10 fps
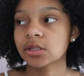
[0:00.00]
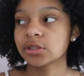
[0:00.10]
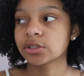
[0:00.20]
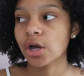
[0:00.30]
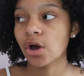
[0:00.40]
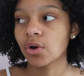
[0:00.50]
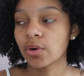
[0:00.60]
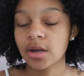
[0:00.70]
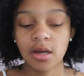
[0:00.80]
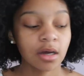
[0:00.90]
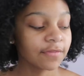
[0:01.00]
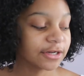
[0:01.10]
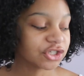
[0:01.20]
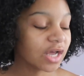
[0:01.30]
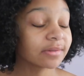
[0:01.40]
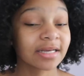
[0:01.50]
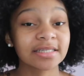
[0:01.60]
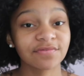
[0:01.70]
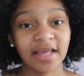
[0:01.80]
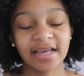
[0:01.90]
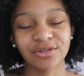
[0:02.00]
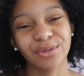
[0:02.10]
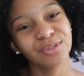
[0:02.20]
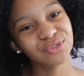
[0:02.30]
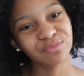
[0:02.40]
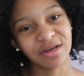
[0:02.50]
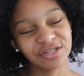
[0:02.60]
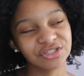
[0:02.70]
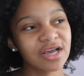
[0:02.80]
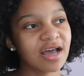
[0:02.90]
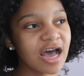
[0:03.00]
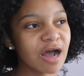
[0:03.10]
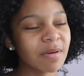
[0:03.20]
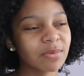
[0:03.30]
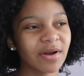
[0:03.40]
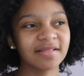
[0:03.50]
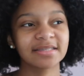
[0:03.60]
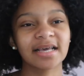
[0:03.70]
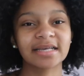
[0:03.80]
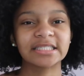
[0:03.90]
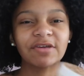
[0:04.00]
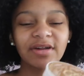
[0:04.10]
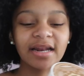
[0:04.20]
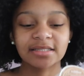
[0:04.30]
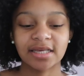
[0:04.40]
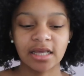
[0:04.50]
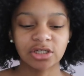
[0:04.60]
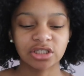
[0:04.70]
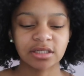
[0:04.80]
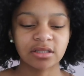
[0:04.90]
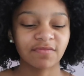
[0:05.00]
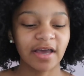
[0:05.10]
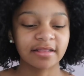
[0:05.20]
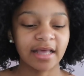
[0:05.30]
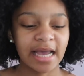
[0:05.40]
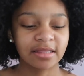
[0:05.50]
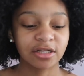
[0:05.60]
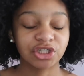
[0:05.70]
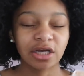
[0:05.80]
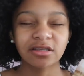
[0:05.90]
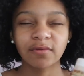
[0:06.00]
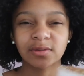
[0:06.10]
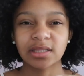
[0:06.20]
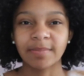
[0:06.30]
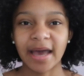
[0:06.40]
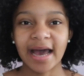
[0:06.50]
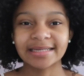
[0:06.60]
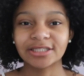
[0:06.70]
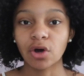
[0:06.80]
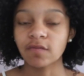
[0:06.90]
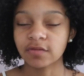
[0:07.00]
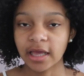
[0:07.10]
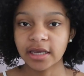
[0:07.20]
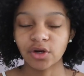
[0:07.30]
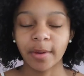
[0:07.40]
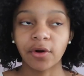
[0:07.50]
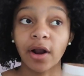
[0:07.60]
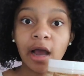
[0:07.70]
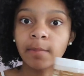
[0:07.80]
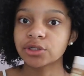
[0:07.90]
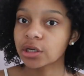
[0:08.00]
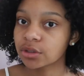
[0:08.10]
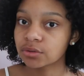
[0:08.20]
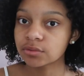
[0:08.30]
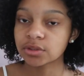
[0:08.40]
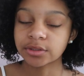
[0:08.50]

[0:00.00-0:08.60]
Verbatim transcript: So the gel does flake, don't use too much. I'll probably rate this like a seven out of ten, just because of the fact that the gels I've used in the past don't flake no matter how much I use.